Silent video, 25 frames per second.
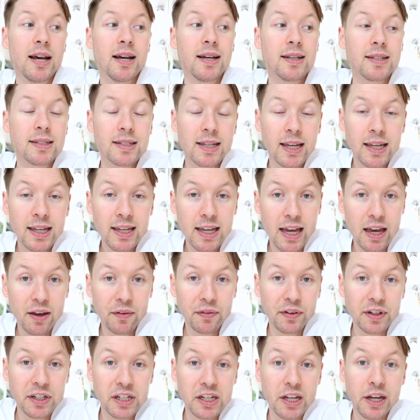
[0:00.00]
a
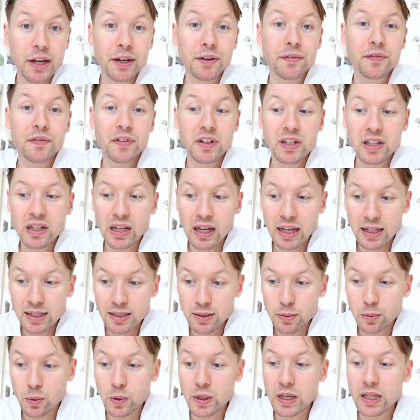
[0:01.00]
skincare video for
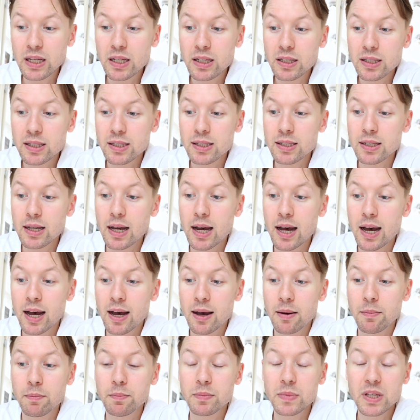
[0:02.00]
next week's
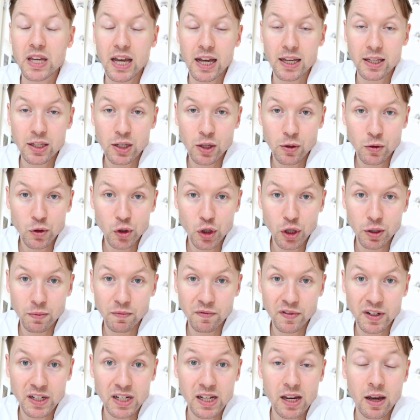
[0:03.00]

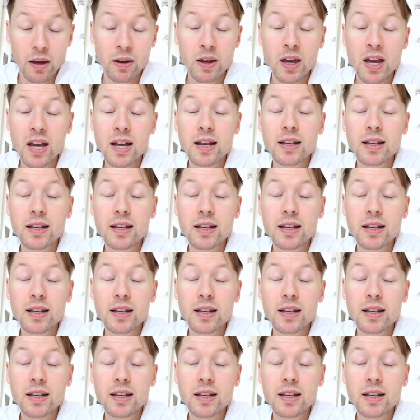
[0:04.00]
YouTube video.